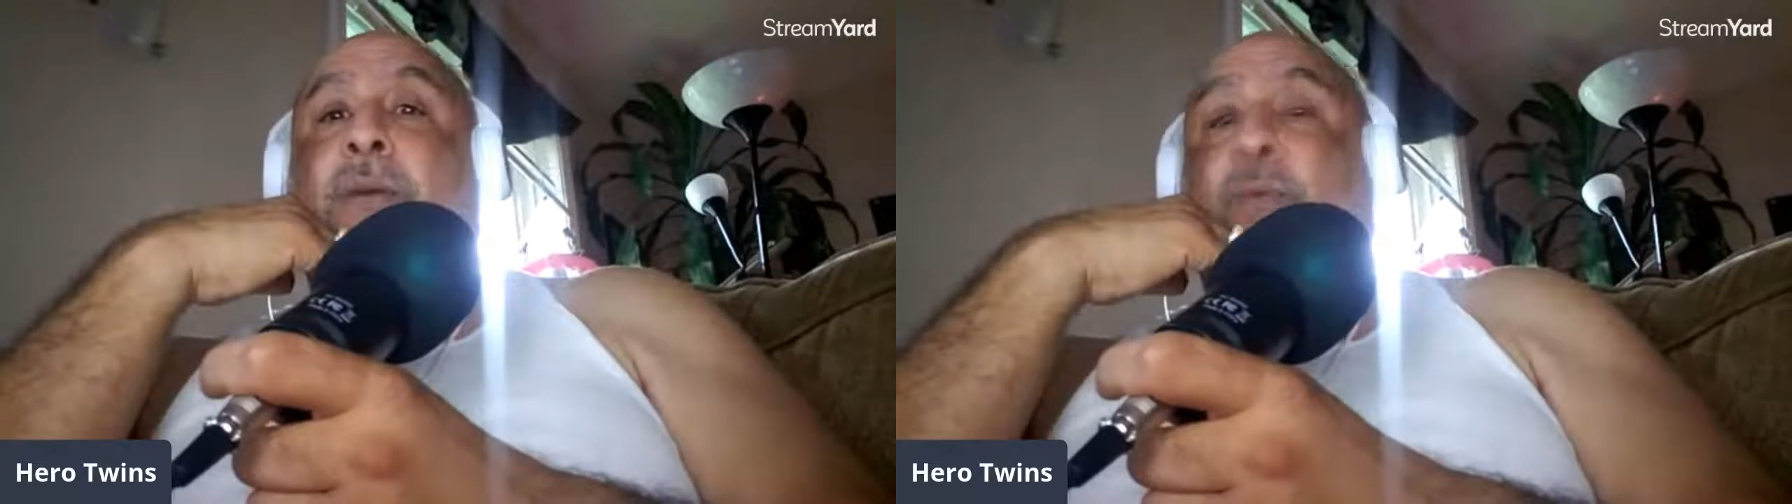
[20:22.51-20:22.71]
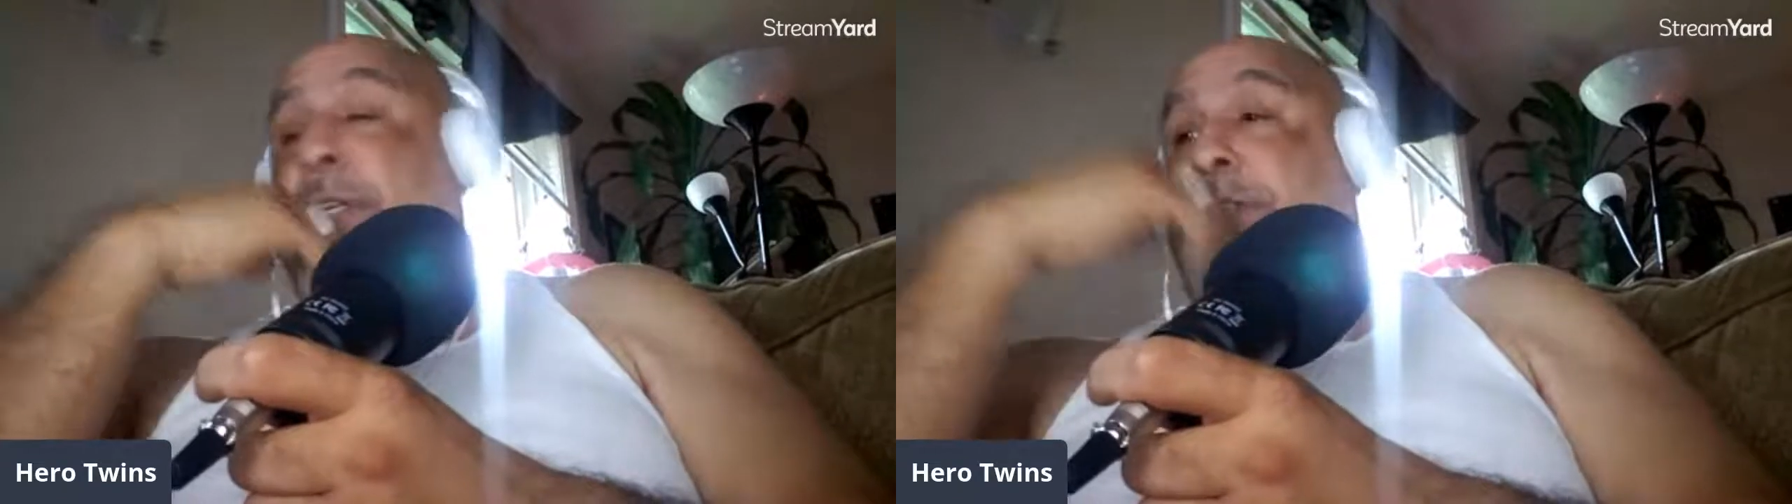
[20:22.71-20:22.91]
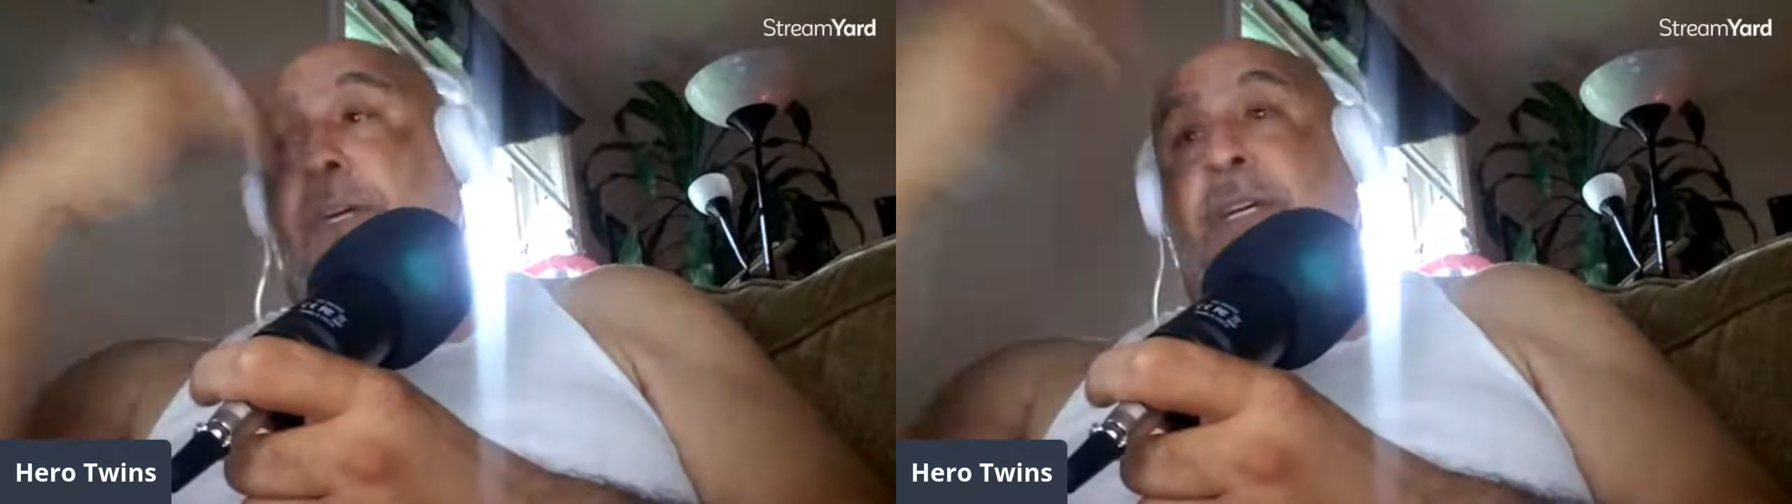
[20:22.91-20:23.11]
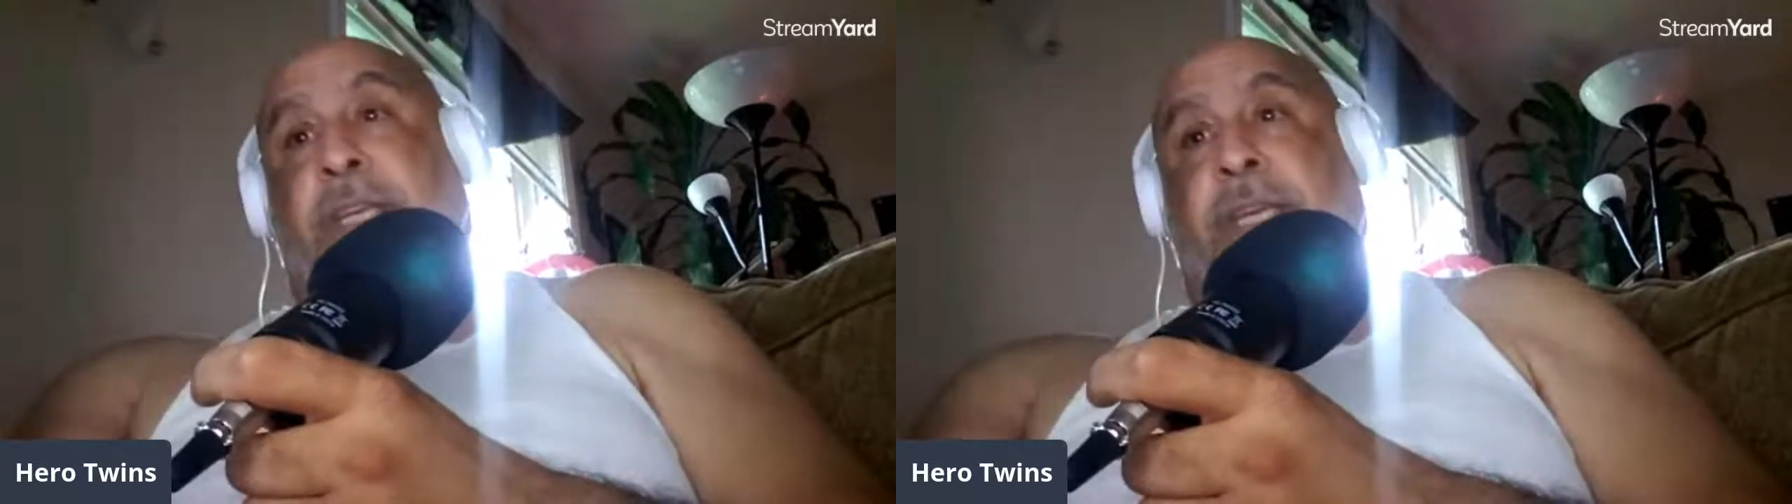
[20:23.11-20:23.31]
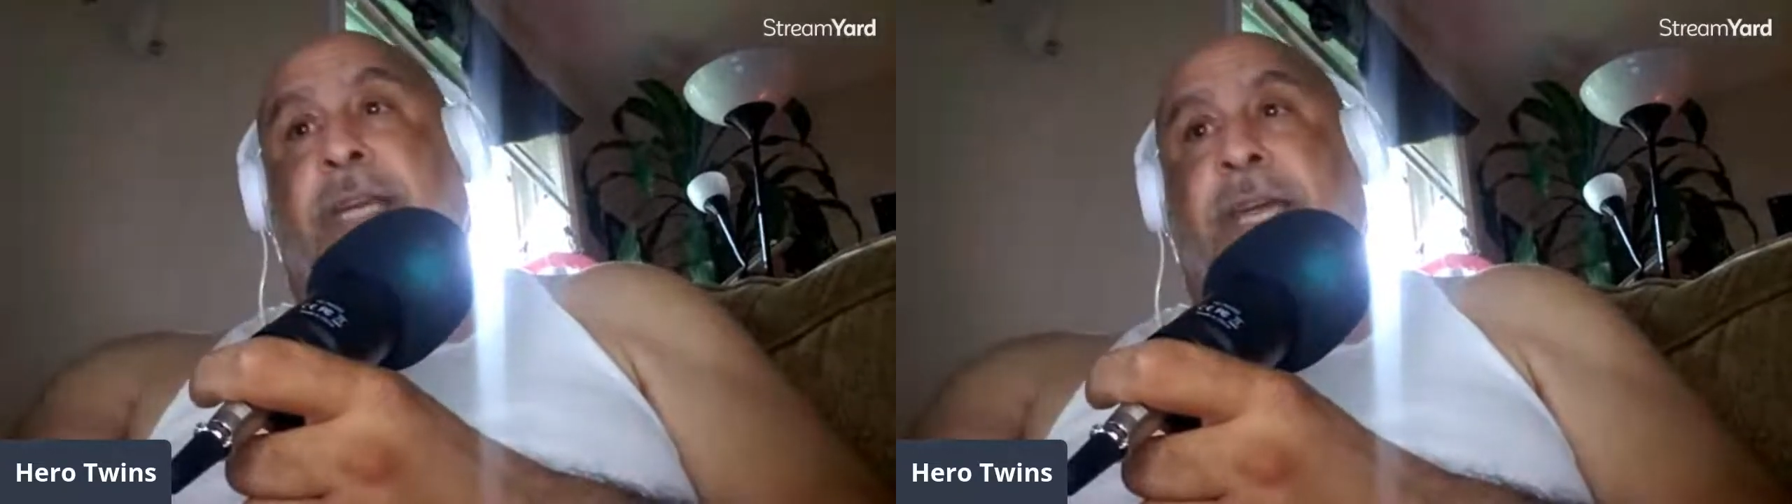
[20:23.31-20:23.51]
Which
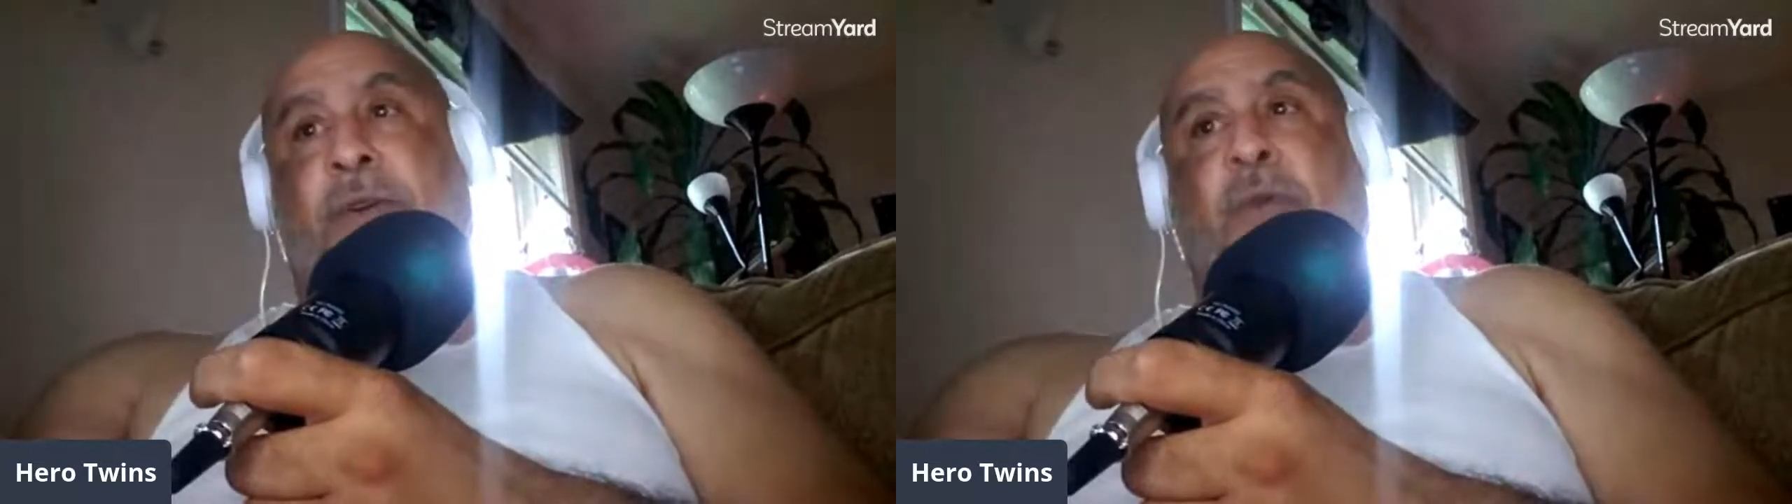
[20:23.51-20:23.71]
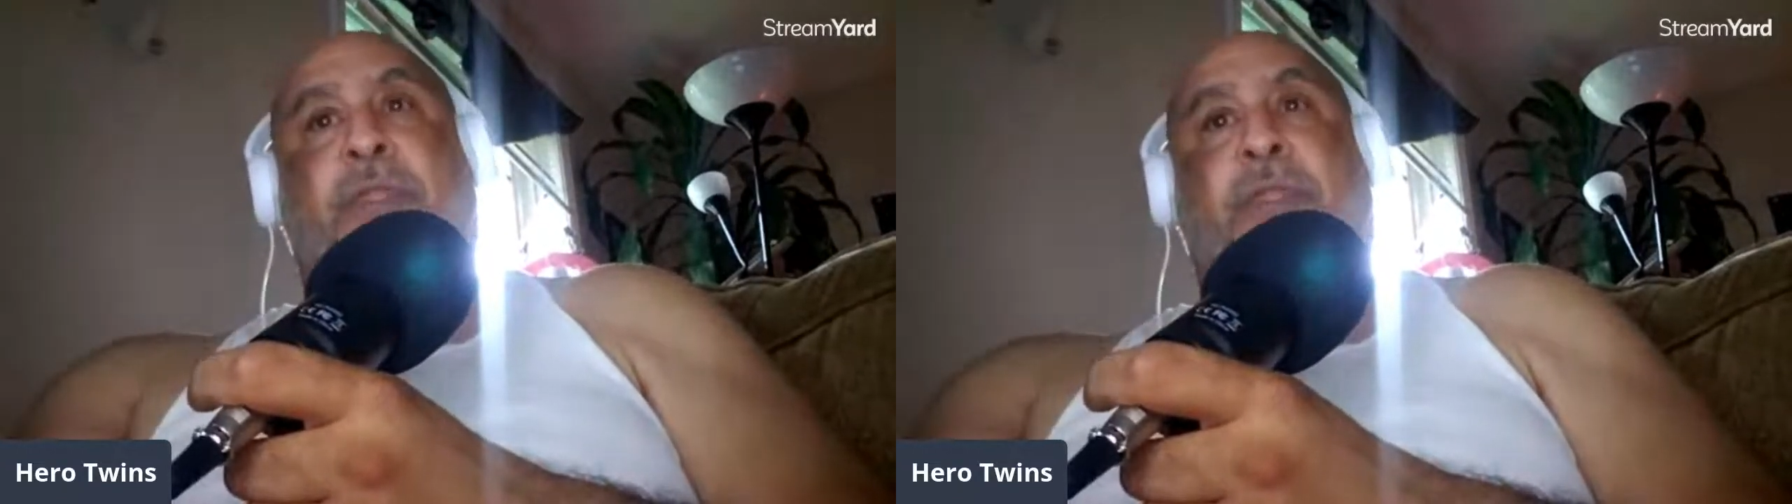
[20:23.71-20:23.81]
again, I don't